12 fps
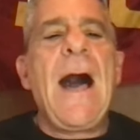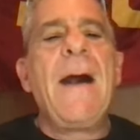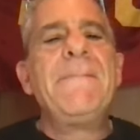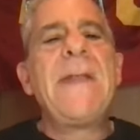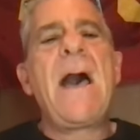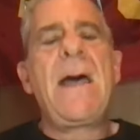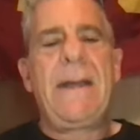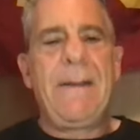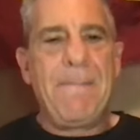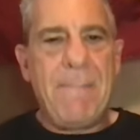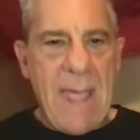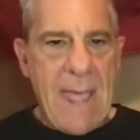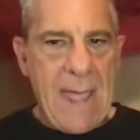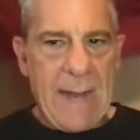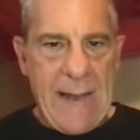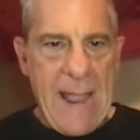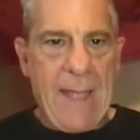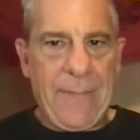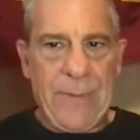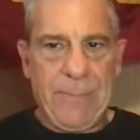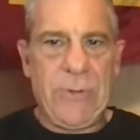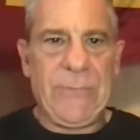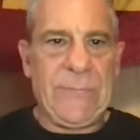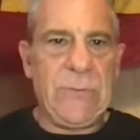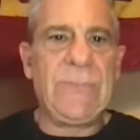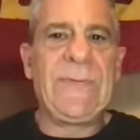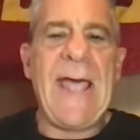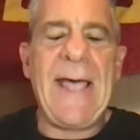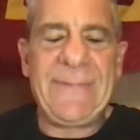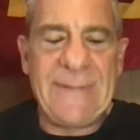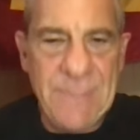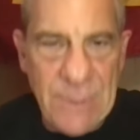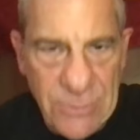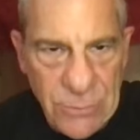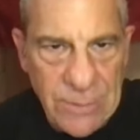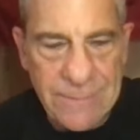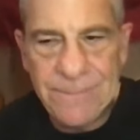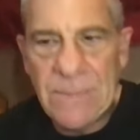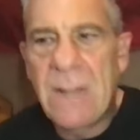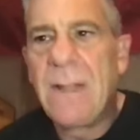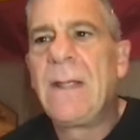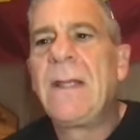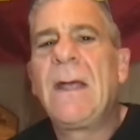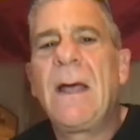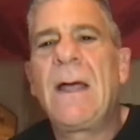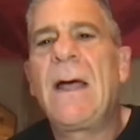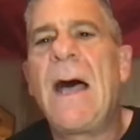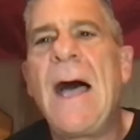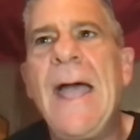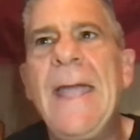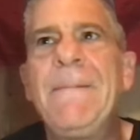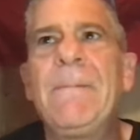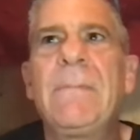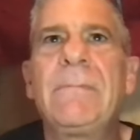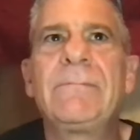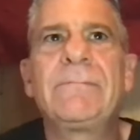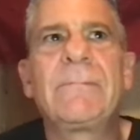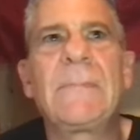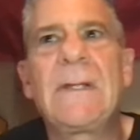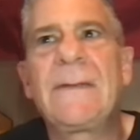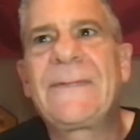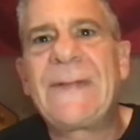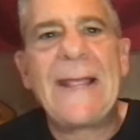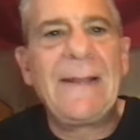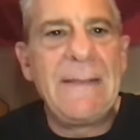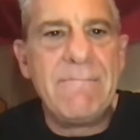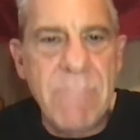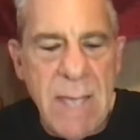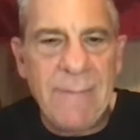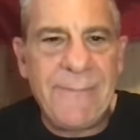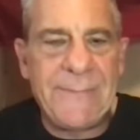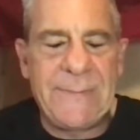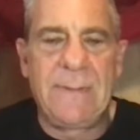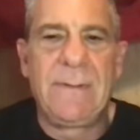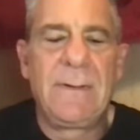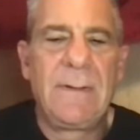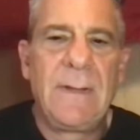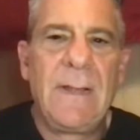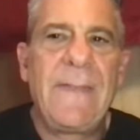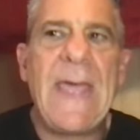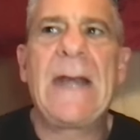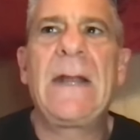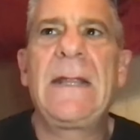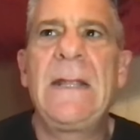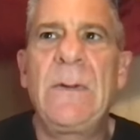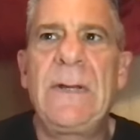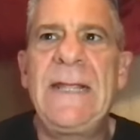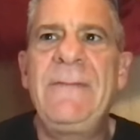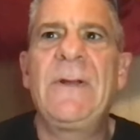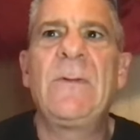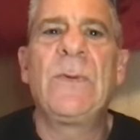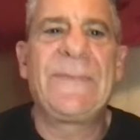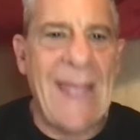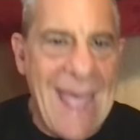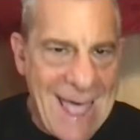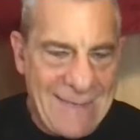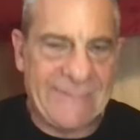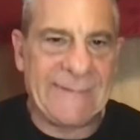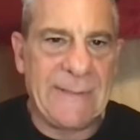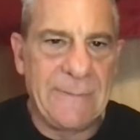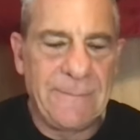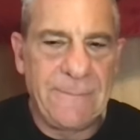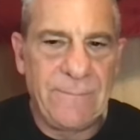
I'm not mad at the person who's asking me to do it. I'm slightly miffed that it even was asked